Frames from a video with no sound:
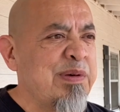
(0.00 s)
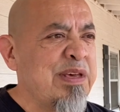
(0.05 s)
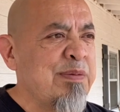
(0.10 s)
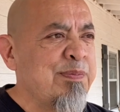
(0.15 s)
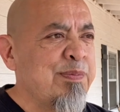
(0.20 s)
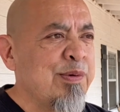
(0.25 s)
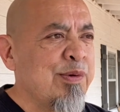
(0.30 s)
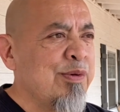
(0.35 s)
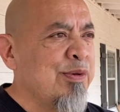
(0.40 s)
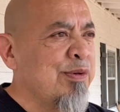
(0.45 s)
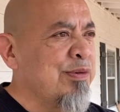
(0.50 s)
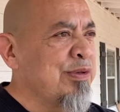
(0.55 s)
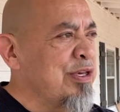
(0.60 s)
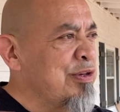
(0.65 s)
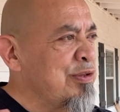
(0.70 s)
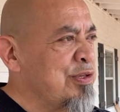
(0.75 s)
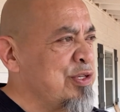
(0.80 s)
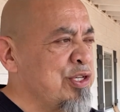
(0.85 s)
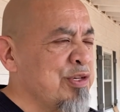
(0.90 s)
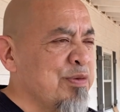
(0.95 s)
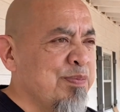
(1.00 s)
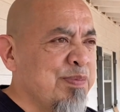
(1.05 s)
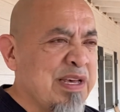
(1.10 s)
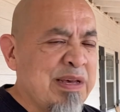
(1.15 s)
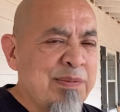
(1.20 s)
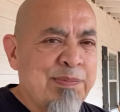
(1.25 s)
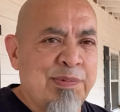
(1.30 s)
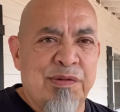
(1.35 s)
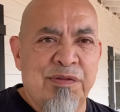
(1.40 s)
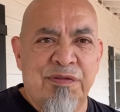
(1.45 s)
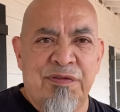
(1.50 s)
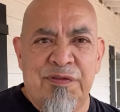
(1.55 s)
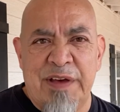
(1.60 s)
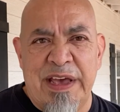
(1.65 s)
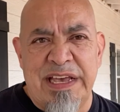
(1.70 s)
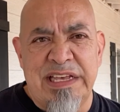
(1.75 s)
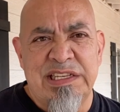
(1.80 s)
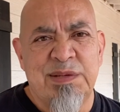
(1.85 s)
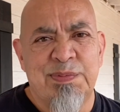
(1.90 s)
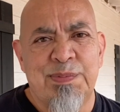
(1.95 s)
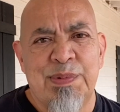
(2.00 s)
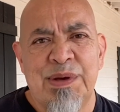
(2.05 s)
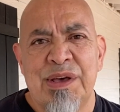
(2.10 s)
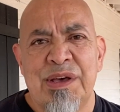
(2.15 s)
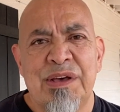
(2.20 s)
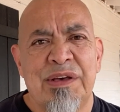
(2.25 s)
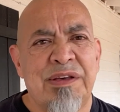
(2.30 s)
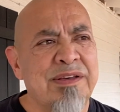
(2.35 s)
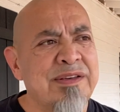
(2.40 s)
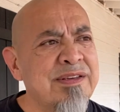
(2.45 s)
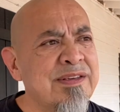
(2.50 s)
people, YouTube people, Facebook,